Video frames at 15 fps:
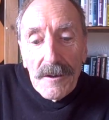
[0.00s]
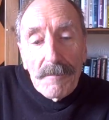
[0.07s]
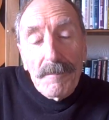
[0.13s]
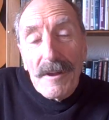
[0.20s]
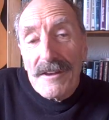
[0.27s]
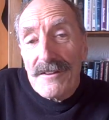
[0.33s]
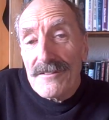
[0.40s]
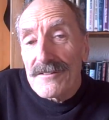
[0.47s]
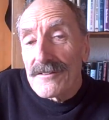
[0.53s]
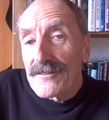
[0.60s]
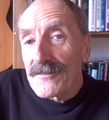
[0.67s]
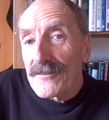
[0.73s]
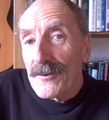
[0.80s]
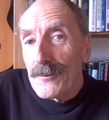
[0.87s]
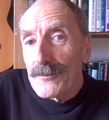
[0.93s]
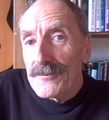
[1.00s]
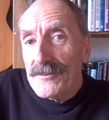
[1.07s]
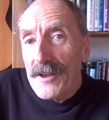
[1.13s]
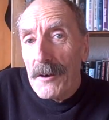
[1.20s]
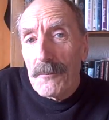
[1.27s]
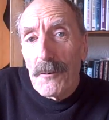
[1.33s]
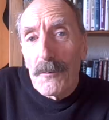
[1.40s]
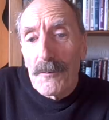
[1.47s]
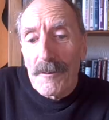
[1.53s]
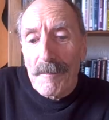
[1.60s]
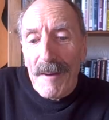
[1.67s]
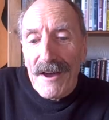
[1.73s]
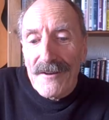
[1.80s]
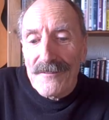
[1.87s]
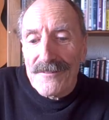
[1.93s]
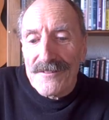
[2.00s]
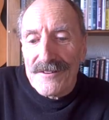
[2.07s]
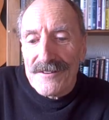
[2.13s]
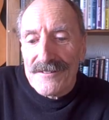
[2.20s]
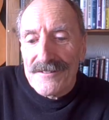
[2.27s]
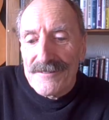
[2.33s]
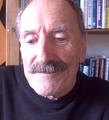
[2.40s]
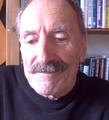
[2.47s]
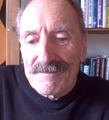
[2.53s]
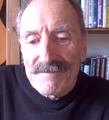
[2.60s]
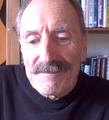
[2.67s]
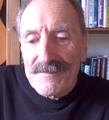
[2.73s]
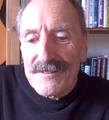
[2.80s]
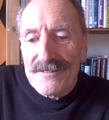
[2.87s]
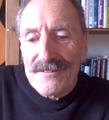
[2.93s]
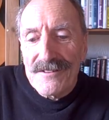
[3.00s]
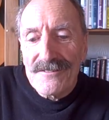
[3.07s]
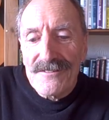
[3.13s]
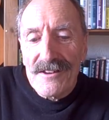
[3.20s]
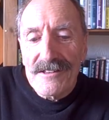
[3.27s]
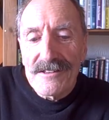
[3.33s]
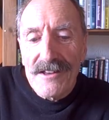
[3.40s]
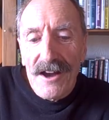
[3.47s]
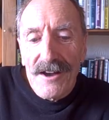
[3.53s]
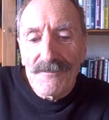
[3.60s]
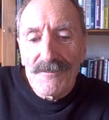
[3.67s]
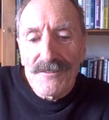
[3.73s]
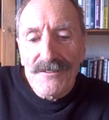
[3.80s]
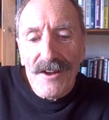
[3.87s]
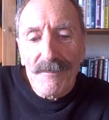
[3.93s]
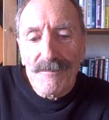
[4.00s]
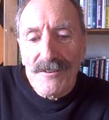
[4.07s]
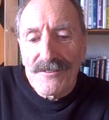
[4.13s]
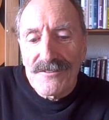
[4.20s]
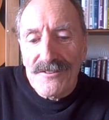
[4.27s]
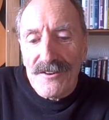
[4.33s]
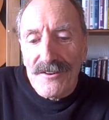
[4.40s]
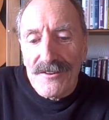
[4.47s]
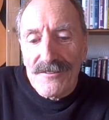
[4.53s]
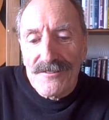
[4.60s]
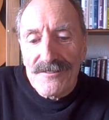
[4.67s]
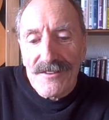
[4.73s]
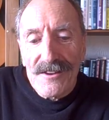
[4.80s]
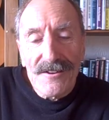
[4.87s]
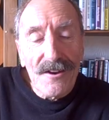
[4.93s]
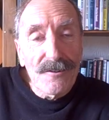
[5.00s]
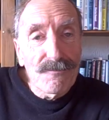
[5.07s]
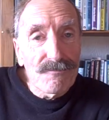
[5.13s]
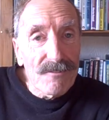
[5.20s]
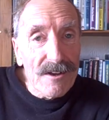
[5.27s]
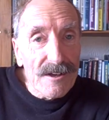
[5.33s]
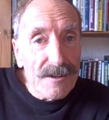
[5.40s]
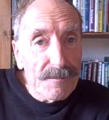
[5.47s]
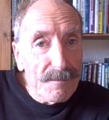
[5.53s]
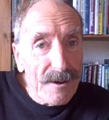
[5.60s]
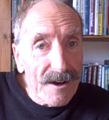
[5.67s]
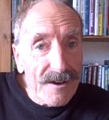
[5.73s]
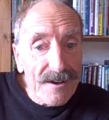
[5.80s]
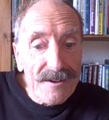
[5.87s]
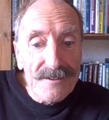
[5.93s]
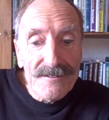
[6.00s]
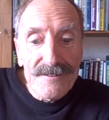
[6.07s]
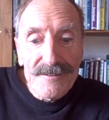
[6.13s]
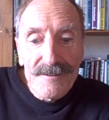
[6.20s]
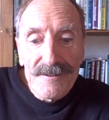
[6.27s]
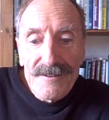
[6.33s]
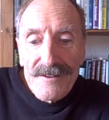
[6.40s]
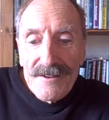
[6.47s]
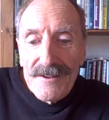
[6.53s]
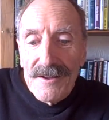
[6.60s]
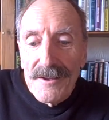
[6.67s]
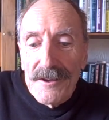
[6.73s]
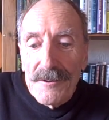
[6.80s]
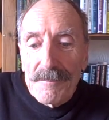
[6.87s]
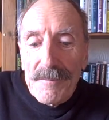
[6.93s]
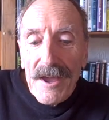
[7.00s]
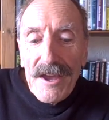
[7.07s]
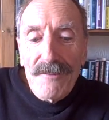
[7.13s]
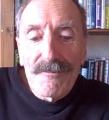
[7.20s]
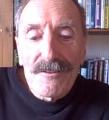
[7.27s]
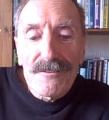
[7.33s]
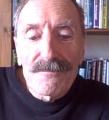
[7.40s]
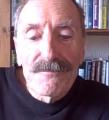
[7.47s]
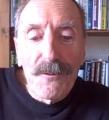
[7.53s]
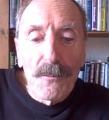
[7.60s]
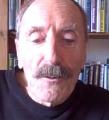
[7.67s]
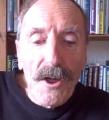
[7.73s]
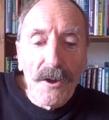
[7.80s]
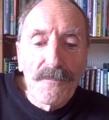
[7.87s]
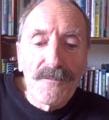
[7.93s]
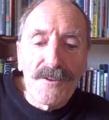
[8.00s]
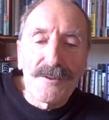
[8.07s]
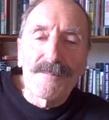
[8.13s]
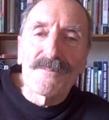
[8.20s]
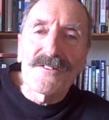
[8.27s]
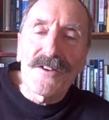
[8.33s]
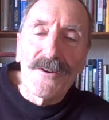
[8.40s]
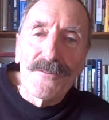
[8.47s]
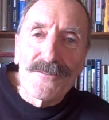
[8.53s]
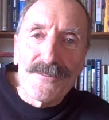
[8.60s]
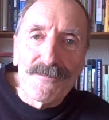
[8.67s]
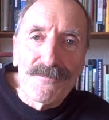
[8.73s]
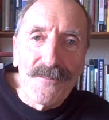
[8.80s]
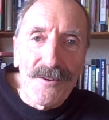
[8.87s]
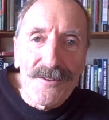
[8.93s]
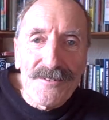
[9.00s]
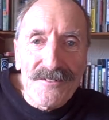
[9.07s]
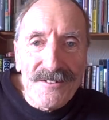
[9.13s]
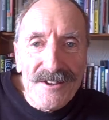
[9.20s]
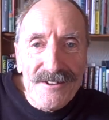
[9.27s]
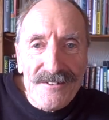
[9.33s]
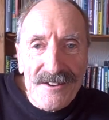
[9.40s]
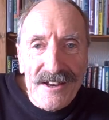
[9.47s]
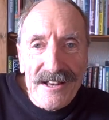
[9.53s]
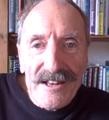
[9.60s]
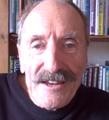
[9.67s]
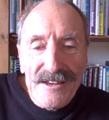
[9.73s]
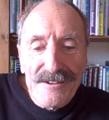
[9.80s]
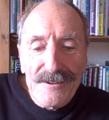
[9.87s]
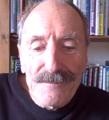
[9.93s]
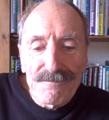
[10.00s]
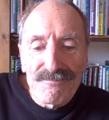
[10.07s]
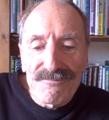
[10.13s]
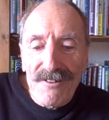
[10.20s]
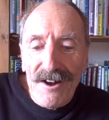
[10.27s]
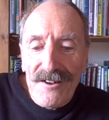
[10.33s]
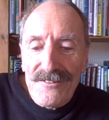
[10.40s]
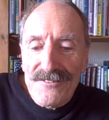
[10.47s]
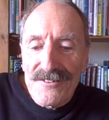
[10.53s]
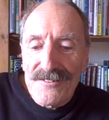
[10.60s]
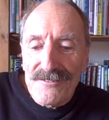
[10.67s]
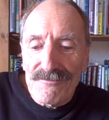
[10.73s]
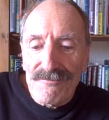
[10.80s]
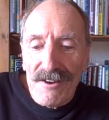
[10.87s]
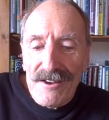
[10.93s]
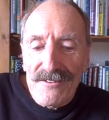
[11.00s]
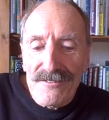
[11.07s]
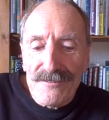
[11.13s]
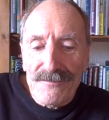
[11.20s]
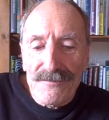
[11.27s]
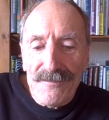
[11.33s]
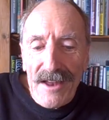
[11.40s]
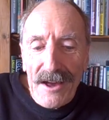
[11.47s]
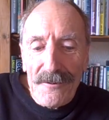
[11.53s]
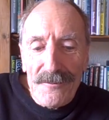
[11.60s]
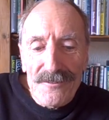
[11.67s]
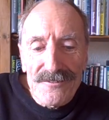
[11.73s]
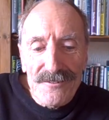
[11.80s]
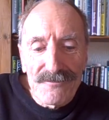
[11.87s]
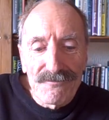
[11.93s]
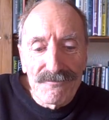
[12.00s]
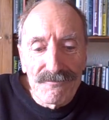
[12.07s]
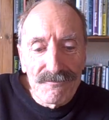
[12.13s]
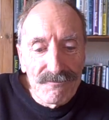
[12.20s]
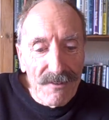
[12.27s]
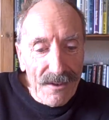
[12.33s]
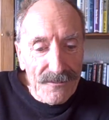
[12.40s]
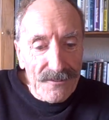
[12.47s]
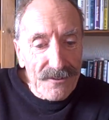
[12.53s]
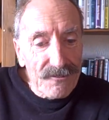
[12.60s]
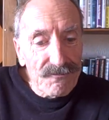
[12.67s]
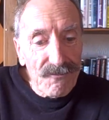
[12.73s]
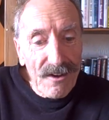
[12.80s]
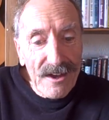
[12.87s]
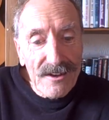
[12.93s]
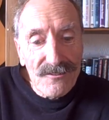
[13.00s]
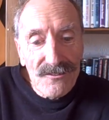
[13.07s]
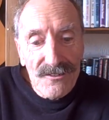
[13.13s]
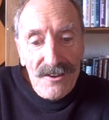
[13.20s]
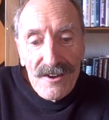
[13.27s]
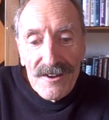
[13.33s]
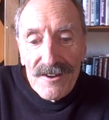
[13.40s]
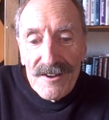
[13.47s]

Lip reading: Ministers, of course, know all about this, but since it livens up the church, they don't really mind. Parents fall over themselves to volunteer to clean the brasses, arrange the flowers and run the creche.